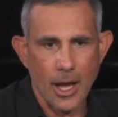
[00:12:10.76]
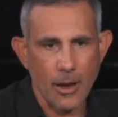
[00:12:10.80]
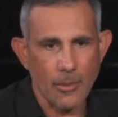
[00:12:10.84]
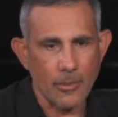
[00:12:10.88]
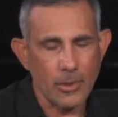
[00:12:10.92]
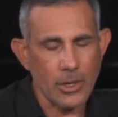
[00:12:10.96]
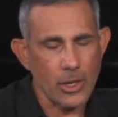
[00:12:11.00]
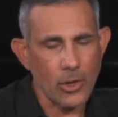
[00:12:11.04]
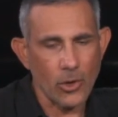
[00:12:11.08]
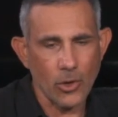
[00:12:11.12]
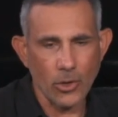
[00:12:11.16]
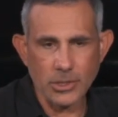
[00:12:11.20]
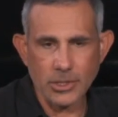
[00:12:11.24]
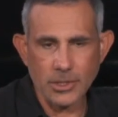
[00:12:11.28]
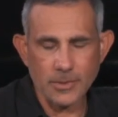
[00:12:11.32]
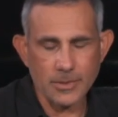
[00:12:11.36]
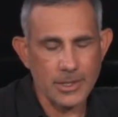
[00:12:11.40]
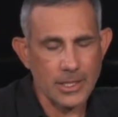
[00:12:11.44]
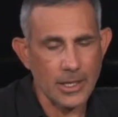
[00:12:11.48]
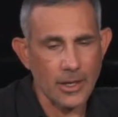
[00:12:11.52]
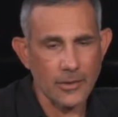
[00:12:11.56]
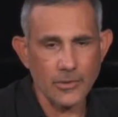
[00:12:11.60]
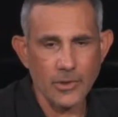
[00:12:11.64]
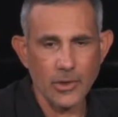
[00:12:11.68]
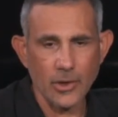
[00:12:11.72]
He holds
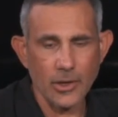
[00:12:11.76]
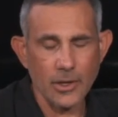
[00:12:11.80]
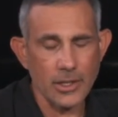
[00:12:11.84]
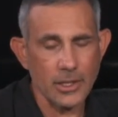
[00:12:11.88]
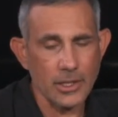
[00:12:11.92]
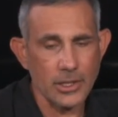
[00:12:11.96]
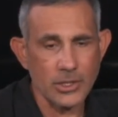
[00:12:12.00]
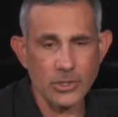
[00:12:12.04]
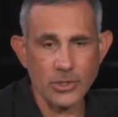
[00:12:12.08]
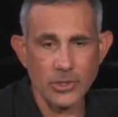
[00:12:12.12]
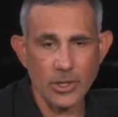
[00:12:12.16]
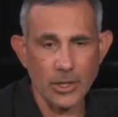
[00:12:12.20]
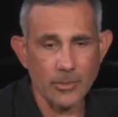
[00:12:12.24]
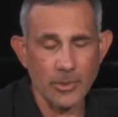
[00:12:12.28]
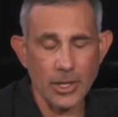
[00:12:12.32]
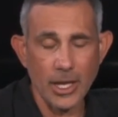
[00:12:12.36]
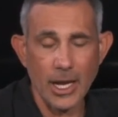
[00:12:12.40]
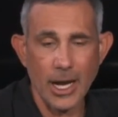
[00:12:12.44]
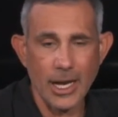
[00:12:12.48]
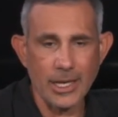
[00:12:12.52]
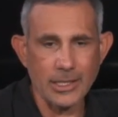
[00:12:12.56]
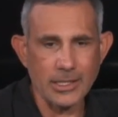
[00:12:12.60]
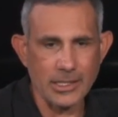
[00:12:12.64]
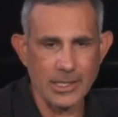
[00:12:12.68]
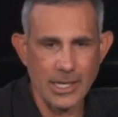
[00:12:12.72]
himself to an extremely
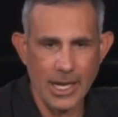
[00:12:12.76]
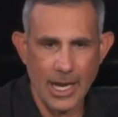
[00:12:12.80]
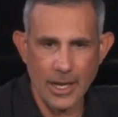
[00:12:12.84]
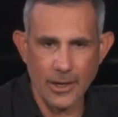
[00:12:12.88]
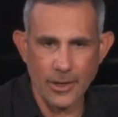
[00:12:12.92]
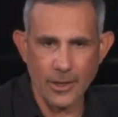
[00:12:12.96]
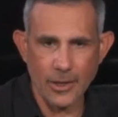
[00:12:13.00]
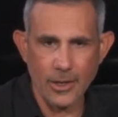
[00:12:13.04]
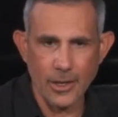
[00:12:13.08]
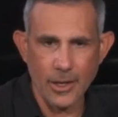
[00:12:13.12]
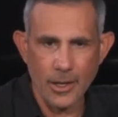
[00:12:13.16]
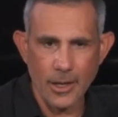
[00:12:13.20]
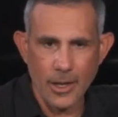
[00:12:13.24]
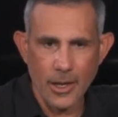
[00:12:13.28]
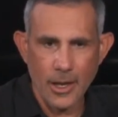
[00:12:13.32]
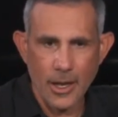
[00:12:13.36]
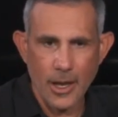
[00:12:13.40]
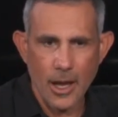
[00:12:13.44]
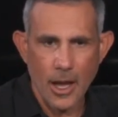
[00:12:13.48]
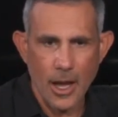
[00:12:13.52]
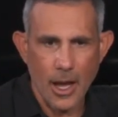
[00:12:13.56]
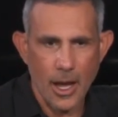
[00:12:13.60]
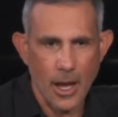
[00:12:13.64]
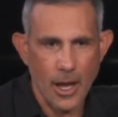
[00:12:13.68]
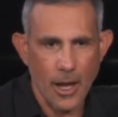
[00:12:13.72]
high standard,
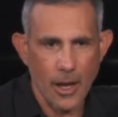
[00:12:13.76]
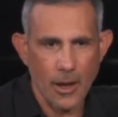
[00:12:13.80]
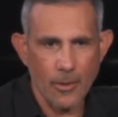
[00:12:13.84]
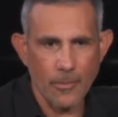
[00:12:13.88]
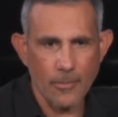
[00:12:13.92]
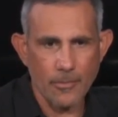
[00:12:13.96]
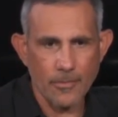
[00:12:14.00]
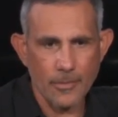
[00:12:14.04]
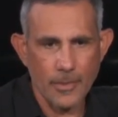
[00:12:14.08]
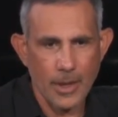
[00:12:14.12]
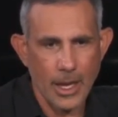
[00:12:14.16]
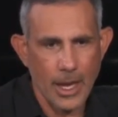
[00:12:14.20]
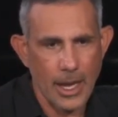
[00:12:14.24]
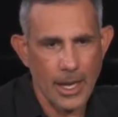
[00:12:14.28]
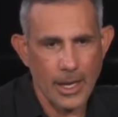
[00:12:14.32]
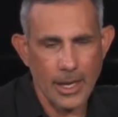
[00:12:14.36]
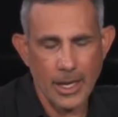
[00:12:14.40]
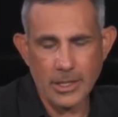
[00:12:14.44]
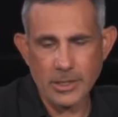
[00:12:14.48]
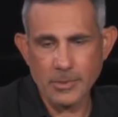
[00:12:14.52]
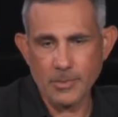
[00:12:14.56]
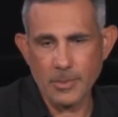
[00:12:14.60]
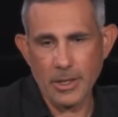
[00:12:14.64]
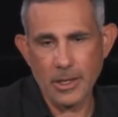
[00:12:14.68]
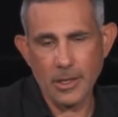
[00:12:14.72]
and
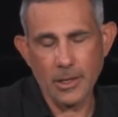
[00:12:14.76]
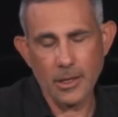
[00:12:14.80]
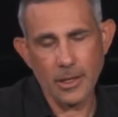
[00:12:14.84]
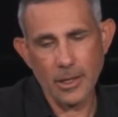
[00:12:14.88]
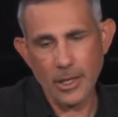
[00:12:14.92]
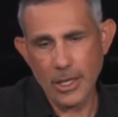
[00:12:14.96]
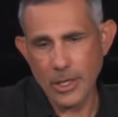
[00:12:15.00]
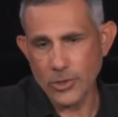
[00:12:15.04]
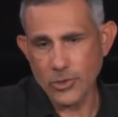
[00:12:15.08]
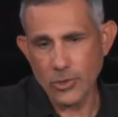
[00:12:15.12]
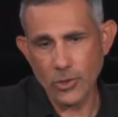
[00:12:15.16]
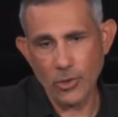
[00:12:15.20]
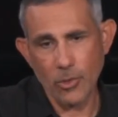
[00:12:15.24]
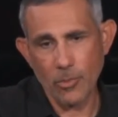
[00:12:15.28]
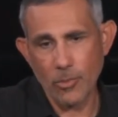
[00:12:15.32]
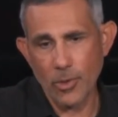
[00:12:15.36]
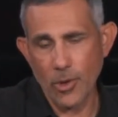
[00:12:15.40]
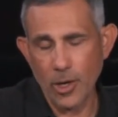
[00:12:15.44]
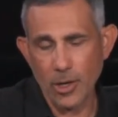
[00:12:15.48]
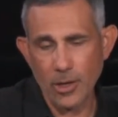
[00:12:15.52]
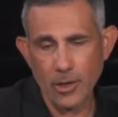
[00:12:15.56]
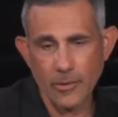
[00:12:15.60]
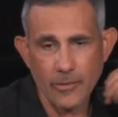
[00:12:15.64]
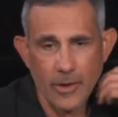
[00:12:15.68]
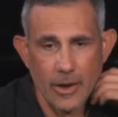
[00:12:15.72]
has been an integral
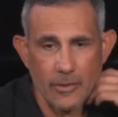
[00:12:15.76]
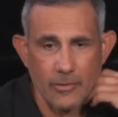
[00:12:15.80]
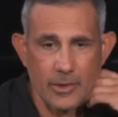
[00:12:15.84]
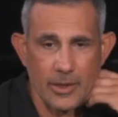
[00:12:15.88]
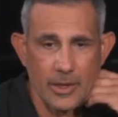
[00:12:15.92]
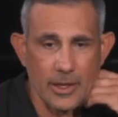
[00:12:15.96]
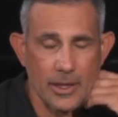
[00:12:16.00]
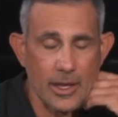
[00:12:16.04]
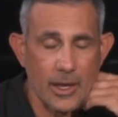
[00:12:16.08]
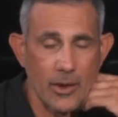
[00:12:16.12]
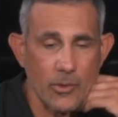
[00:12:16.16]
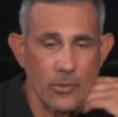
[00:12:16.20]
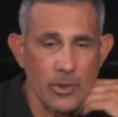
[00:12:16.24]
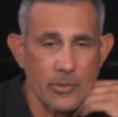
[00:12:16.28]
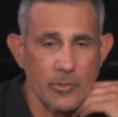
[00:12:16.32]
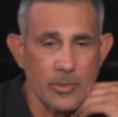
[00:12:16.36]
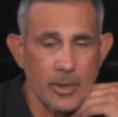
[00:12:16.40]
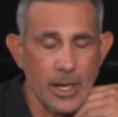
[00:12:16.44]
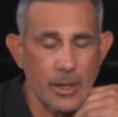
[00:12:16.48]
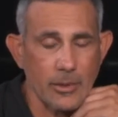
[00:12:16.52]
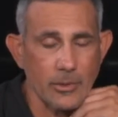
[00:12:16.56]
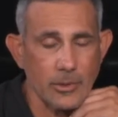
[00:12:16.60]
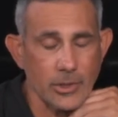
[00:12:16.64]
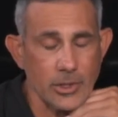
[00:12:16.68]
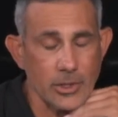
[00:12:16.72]
part of everything that we've
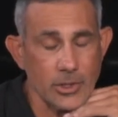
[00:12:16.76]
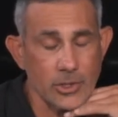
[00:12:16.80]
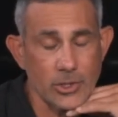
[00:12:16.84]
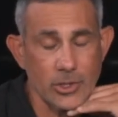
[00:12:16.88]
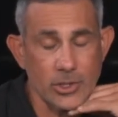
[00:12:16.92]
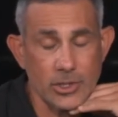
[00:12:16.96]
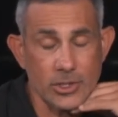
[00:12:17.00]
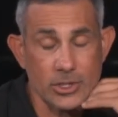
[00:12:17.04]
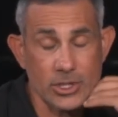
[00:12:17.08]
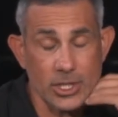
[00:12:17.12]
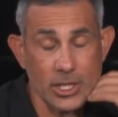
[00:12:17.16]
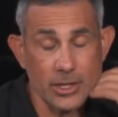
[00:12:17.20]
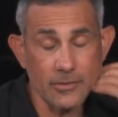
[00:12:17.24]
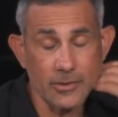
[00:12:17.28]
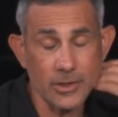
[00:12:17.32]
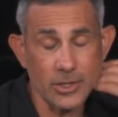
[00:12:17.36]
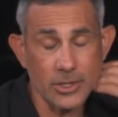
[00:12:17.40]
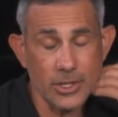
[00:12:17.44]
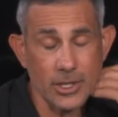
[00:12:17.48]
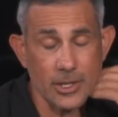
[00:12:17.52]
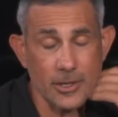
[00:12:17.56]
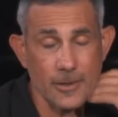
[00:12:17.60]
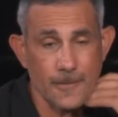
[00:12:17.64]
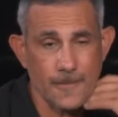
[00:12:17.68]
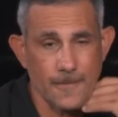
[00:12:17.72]
been able to achieve this
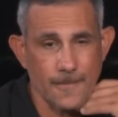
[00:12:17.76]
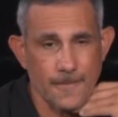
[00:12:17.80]
year.